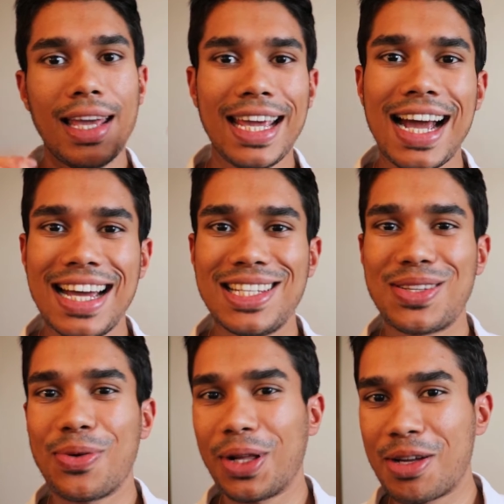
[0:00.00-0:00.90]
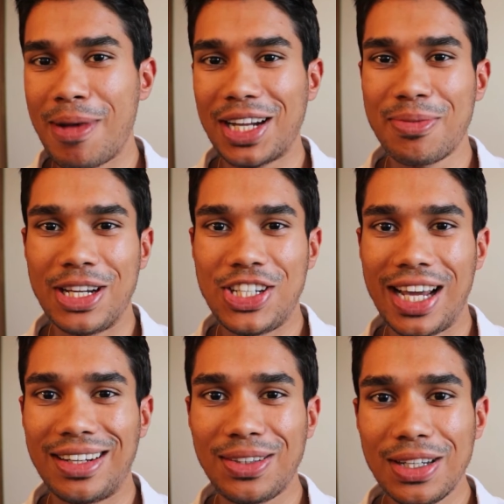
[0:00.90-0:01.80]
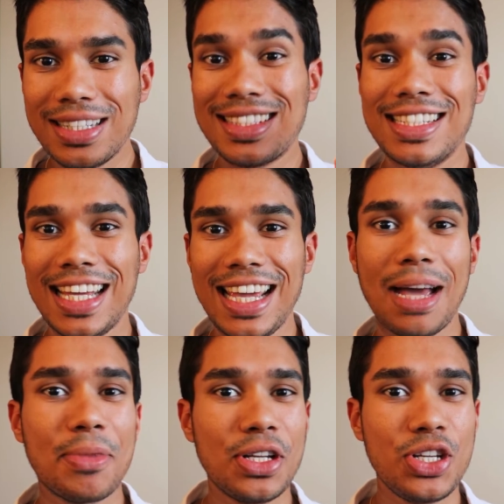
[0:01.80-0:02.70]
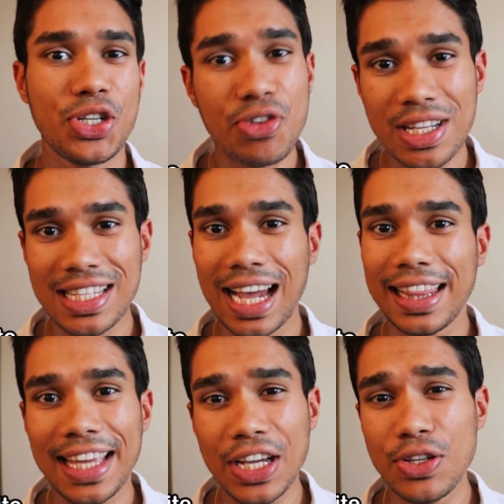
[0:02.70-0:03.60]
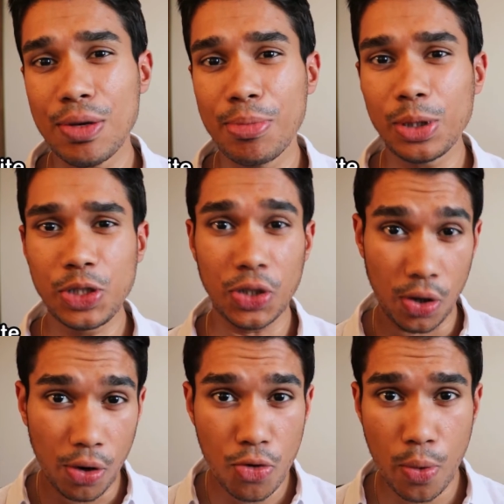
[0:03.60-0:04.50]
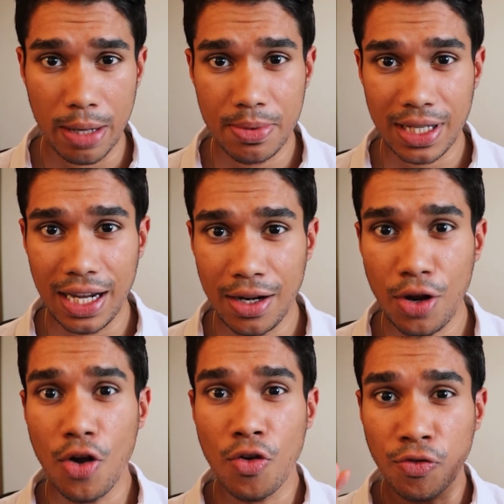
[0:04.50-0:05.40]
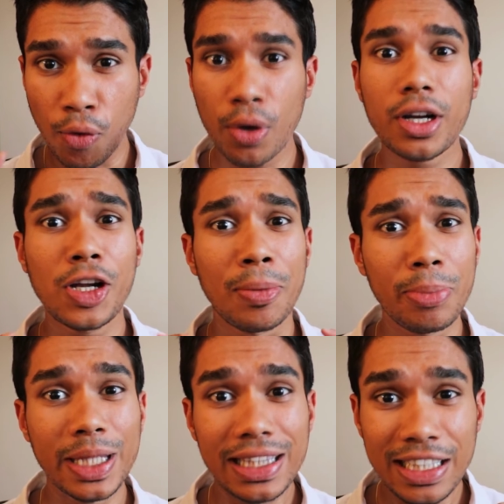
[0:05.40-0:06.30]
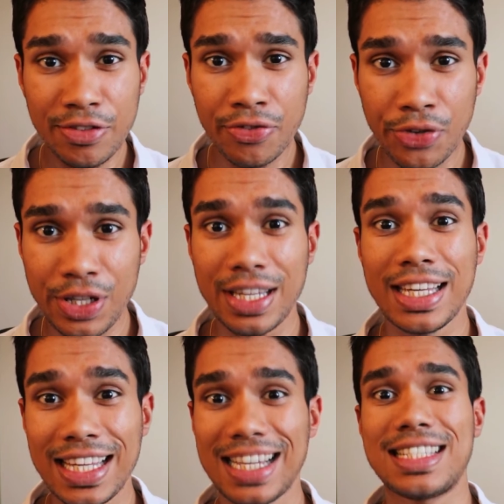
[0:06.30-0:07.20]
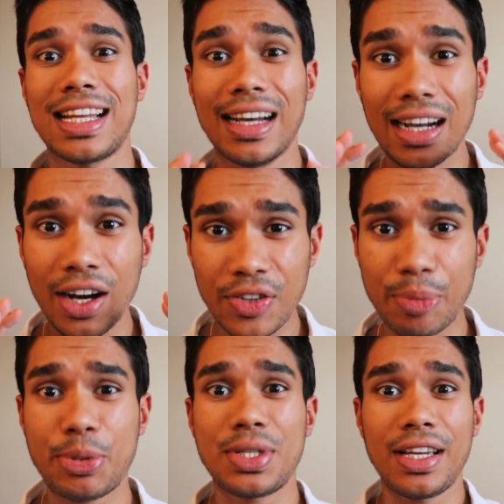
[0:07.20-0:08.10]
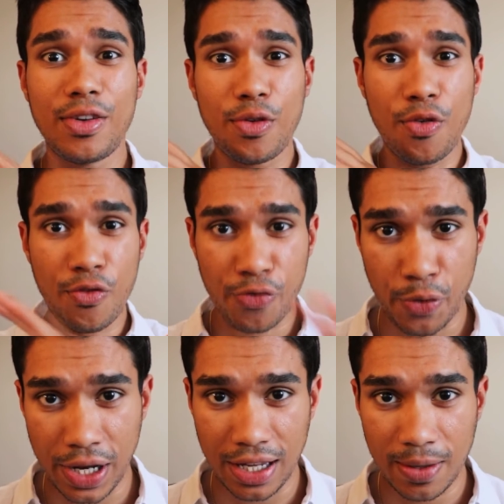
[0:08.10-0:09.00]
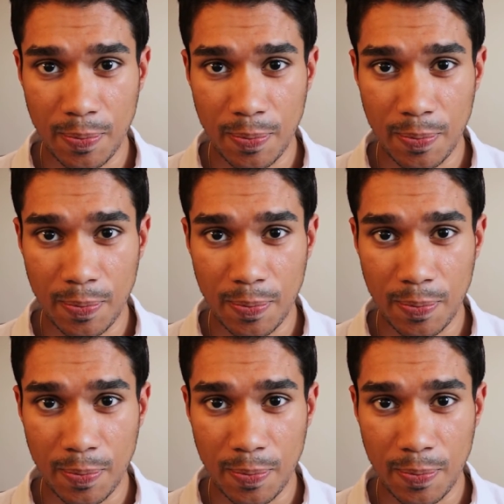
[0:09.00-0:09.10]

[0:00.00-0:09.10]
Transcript: Hey guys, welcome back to my channel. Today I'm going to show you exactly how you can build your own website for completely free. Yes, 100% free.